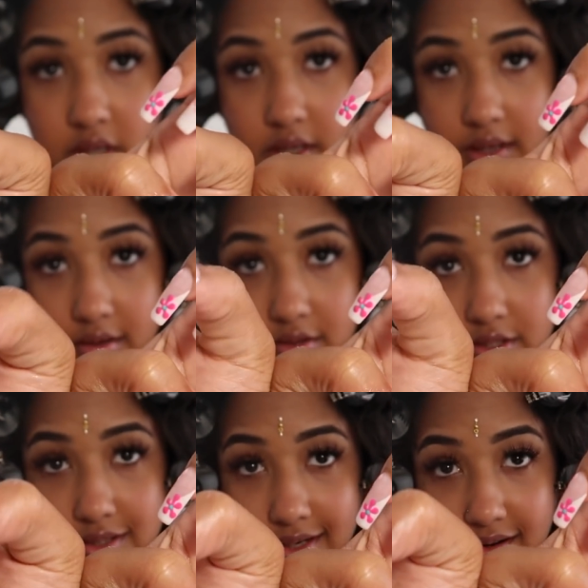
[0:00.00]

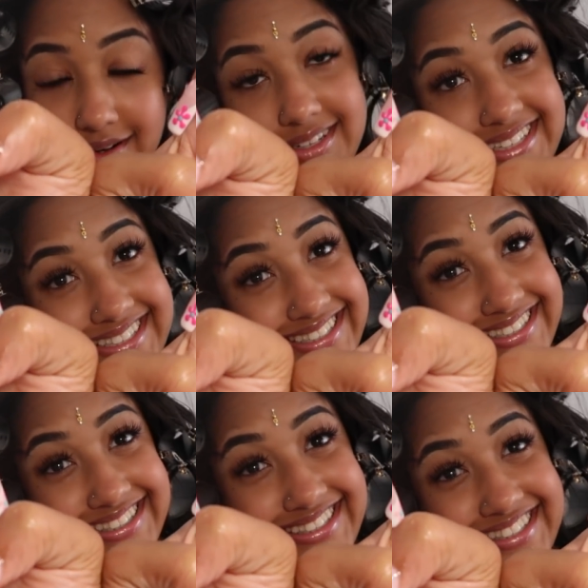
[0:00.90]
nails are
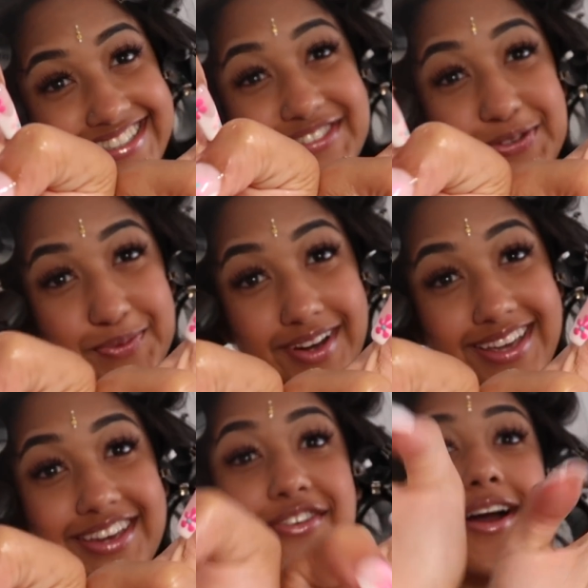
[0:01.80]
done super
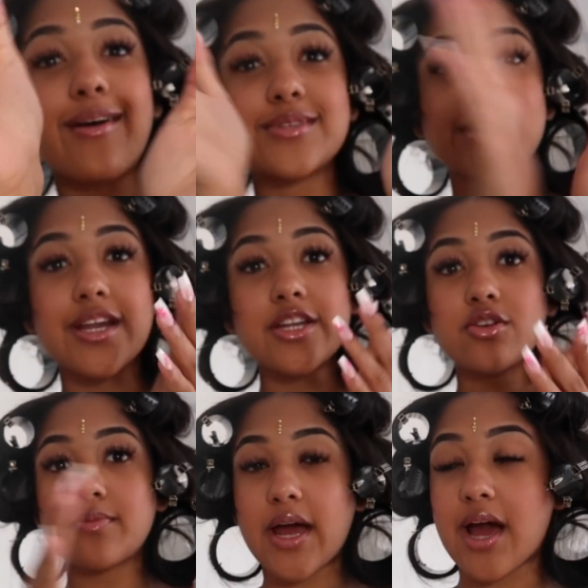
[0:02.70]
cute i was gonna
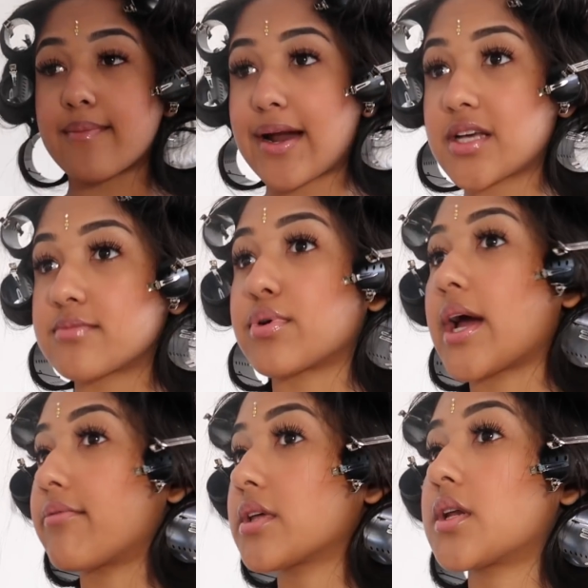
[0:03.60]
do my eyebrows but
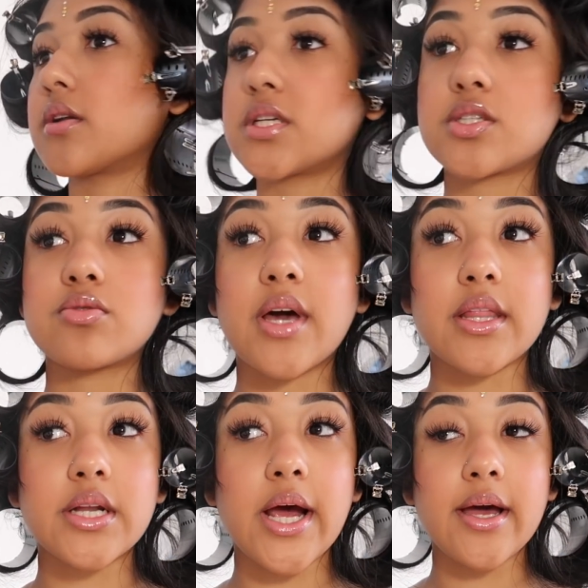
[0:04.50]
i really don't need to now
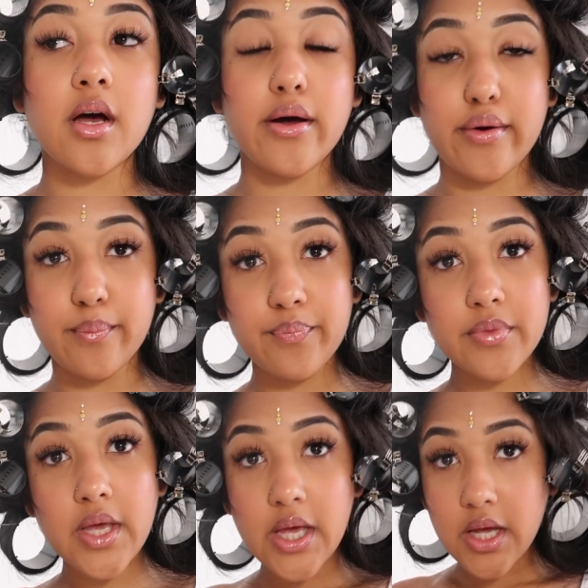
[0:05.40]
that i um
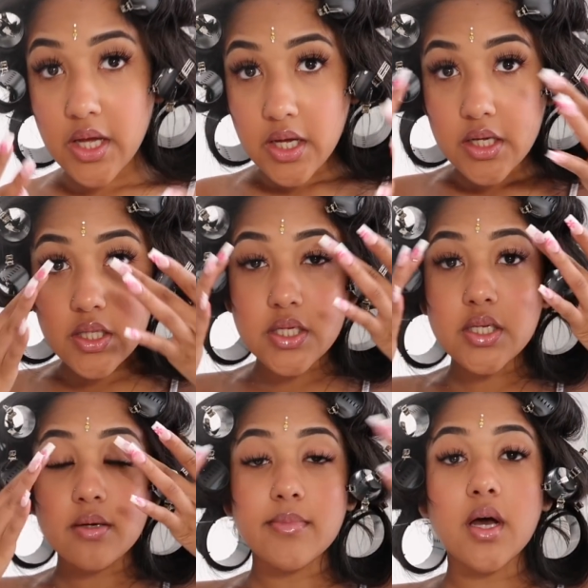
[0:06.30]

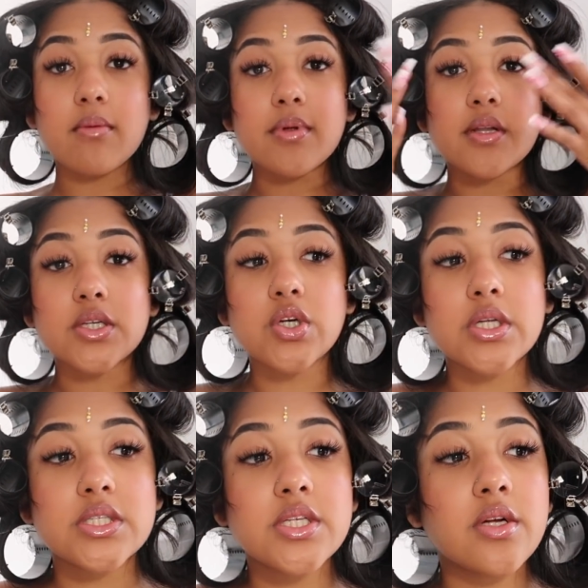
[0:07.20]
cleaned them up and
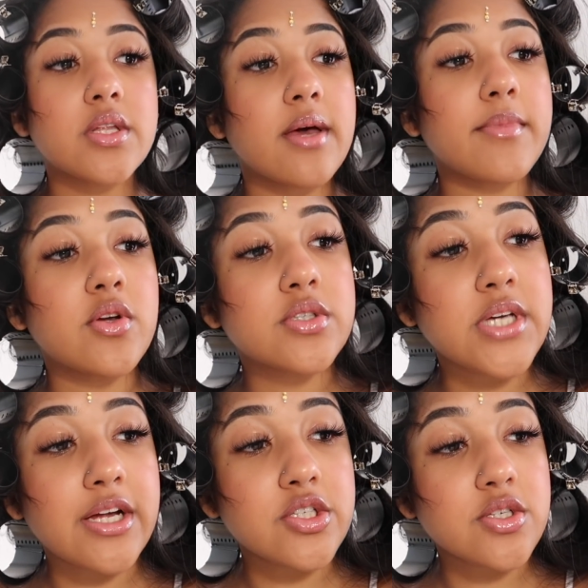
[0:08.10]
concealed them usually
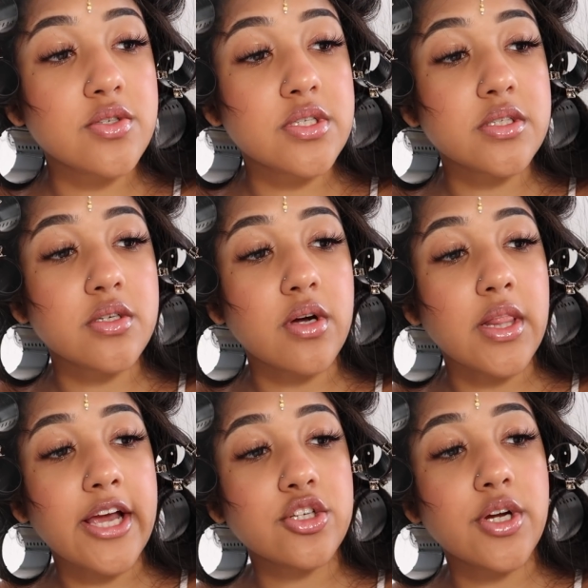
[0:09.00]
i'll just use this little
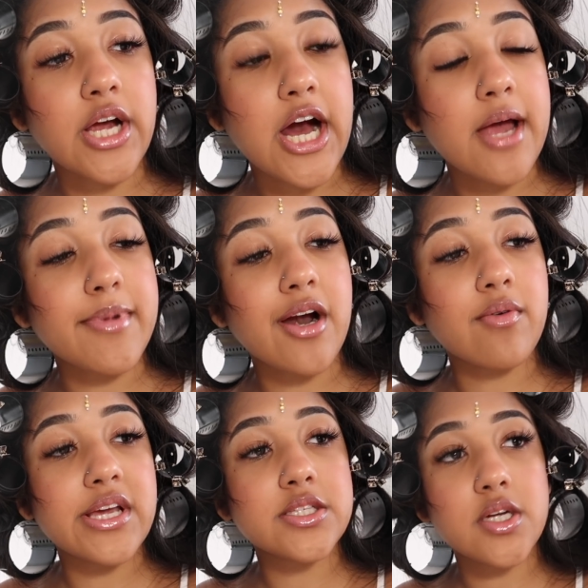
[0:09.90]
electric eyebrow
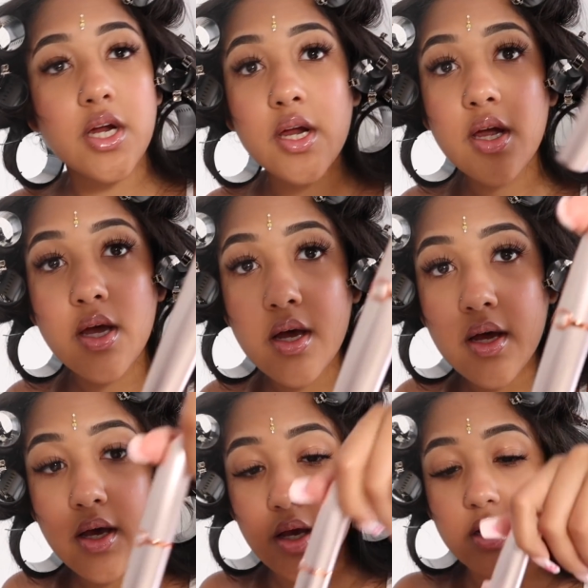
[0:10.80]
razor
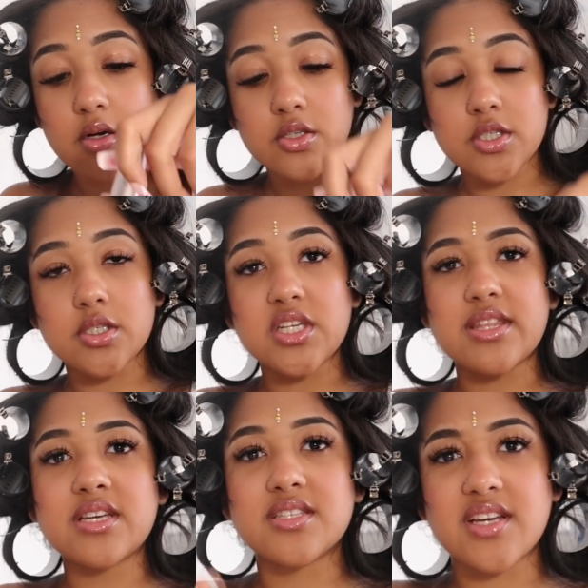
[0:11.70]
and it'll just i
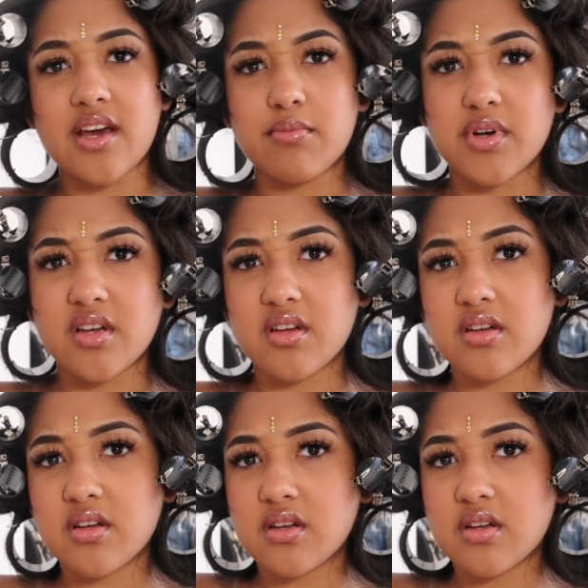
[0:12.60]
think it's dead but